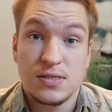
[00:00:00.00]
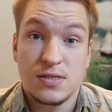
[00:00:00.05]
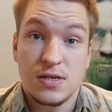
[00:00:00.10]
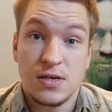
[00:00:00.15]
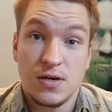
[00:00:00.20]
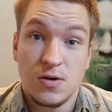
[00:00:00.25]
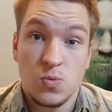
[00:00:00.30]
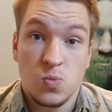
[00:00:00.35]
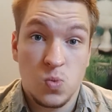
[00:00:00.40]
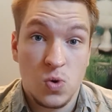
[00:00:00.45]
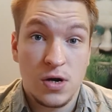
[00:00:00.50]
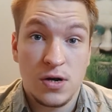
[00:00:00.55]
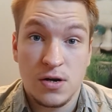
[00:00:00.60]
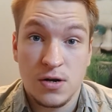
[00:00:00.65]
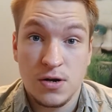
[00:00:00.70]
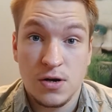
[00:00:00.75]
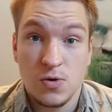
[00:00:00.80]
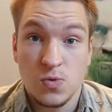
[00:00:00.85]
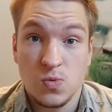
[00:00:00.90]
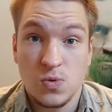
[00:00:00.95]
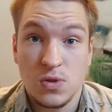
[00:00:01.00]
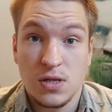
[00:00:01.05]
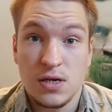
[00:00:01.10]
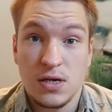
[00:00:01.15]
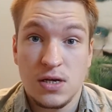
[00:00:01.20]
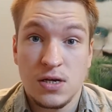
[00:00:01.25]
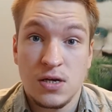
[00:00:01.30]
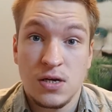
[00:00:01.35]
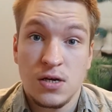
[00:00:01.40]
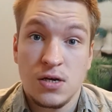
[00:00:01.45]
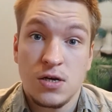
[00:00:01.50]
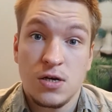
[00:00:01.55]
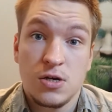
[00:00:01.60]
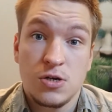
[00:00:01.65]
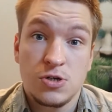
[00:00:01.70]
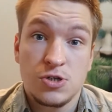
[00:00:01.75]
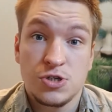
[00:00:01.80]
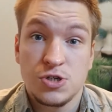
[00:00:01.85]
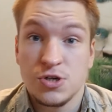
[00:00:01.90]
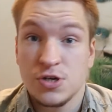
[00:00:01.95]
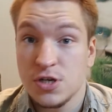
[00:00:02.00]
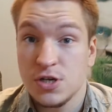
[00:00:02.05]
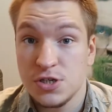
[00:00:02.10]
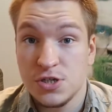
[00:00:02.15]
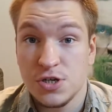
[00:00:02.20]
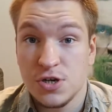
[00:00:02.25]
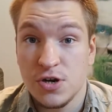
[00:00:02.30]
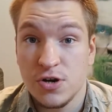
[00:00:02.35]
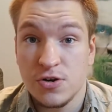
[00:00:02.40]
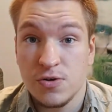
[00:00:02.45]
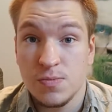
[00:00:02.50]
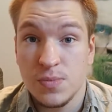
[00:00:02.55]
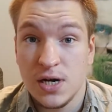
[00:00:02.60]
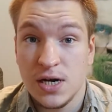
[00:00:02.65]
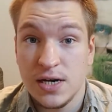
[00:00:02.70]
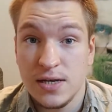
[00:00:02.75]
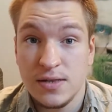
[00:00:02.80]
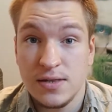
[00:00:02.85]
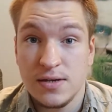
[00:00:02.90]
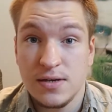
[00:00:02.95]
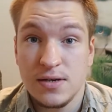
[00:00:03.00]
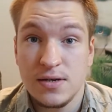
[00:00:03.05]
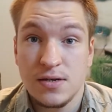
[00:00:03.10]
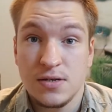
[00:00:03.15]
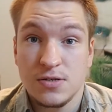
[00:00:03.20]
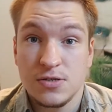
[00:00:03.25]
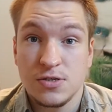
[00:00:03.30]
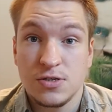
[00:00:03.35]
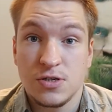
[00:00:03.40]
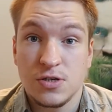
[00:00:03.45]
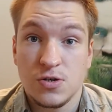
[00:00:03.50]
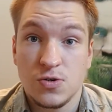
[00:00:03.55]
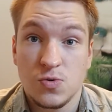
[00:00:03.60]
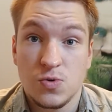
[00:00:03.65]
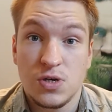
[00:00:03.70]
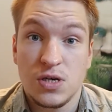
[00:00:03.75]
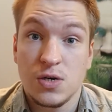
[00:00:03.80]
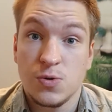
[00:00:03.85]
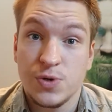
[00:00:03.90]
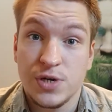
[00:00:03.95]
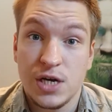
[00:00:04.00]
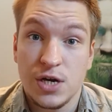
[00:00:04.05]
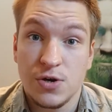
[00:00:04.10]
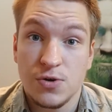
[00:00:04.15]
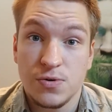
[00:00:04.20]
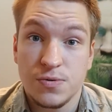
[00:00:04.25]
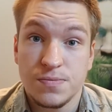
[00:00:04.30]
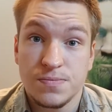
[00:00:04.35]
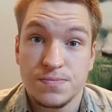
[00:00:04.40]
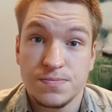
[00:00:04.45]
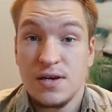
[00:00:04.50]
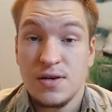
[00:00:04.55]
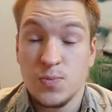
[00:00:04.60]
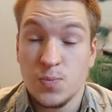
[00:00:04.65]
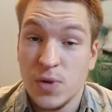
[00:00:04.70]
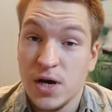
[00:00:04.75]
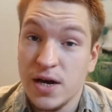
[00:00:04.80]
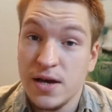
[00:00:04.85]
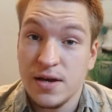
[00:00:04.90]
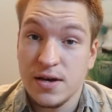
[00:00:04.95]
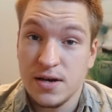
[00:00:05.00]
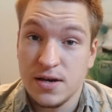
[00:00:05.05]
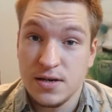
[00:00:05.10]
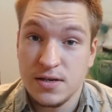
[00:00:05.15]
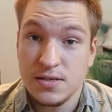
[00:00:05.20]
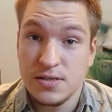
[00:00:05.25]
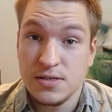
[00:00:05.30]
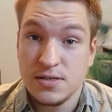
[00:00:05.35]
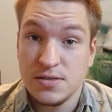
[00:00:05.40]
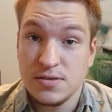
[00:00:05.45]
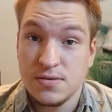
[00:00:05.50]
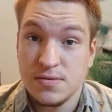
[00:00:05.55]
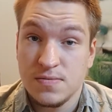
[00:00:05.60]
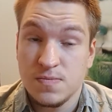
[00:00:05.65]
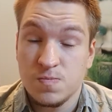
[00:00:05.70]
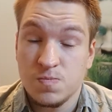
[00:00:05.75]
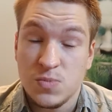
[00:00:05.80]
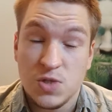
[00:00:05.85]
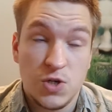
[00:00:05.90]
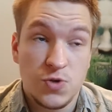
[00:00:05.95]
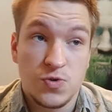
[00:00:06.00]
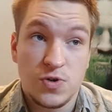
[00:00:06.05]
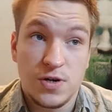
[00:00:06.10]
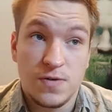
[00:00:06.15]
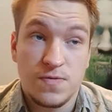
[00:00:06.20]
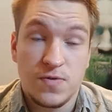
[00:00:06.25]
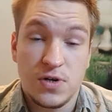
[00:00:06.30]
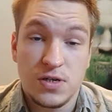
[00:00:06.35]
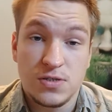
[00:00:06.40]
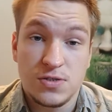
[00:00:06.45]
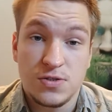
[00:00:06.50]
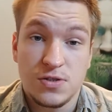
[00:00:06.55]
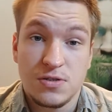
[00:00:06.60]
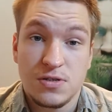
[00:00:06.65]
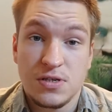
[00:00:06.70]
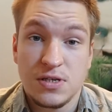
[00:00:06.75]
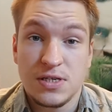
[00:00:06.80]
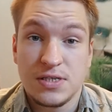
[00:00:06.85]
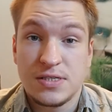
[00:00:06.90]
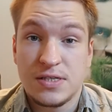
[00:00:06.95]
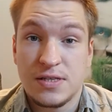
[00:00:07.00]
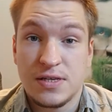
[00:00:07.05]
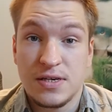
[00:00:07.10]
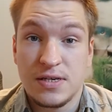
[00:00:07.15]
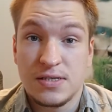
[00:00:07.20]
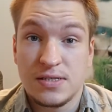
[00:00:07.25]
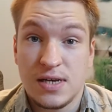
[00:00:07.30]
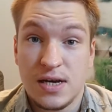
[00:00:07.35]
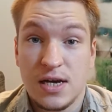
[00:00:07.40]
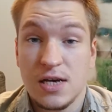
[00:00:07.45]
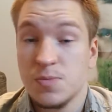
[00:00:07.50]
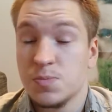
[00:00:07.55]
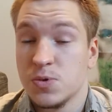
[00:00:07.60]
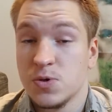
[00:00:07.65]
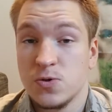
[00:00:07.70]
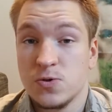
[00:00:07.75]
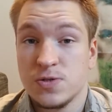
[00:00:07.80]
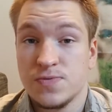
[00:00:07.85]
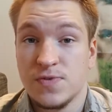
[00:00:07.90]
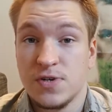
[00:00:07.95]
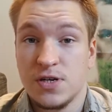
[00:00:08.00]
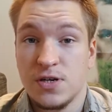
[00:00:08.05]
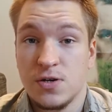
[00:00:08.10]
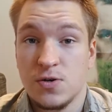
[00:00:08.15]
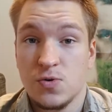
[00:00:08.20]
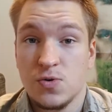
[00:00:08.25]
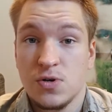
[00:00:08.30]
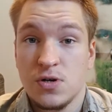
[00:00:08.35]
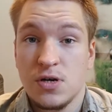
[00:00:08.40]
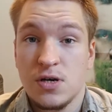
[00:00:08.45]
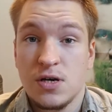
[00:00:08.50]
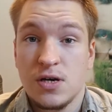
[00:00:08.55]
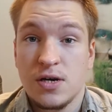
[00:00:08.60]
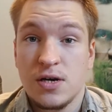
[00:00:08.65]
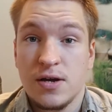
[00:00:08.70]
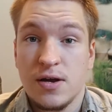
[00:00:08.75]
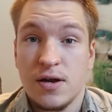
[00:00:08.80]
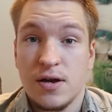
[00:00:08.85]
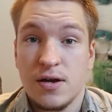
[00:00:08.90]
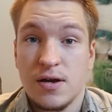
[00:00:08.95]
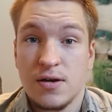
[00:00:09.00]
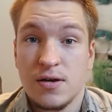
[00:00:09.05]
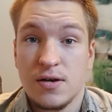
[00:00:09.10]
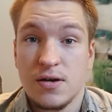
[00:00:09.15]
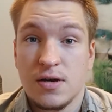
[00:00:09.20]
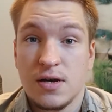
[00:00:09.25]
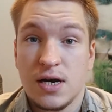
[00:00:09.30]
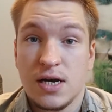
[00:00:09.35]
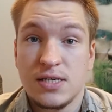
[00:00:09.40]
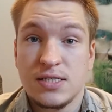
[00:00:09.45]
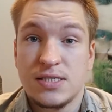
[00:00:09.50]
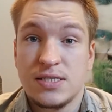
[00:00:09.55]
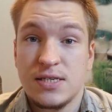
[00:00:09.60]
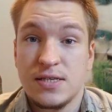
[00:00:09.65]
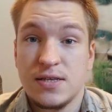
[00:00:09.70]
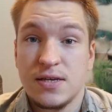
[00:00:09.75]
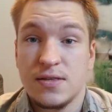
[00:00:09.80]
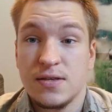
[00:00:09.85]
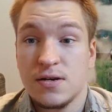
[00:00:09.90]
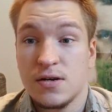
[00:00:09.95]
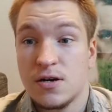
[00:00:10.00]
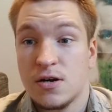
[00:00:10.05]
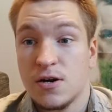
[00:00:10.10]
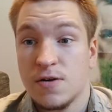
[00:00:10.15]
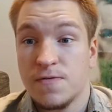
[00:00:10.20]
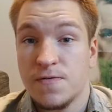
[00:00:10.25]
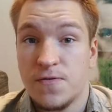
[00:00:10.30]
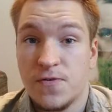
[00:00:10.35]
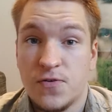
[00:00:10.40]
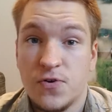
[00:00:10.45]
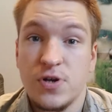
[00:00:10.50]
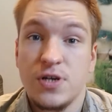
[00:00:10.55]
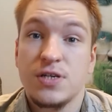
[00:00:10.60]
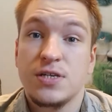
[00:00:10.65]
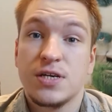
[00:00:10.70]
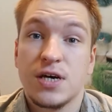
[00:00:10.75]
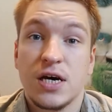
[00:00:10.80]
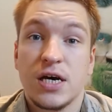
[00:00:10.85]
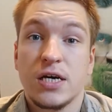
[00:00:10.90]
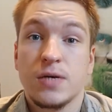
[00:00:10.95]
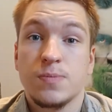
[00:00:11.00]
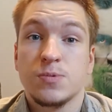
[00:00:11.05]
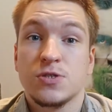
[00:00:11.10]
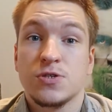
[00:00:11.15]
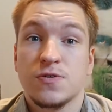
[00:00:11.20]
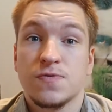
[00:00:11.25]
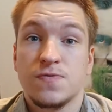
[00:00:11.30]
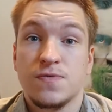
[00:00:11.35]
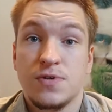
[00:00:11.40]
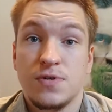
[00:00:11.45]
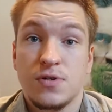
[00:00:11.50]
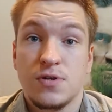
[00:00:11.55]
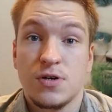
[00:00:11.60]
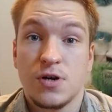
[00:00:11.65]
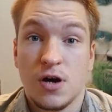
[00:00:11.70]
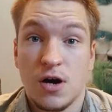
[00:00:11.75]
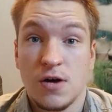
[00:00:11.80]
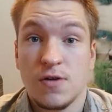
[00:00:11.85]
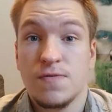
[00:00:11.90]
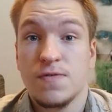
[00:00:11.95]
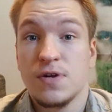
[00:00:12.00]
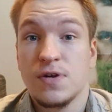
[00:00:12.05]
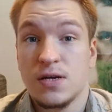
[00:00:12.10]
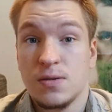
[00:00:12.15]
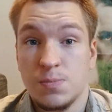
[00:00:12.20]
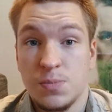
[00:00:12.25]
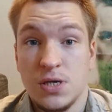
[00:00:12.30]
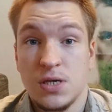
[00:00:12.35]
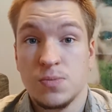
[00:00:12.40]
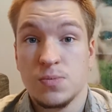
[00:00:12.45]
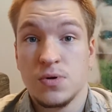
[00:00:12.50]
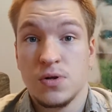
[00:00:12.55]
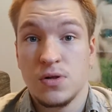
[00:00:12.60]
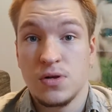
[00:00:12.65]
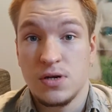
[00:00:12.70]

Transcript: the one and only Suga Sean O'Malley, so here we go. In my eyes, no reference to yesterday's iPokes video, I see that there are 3 types of confident people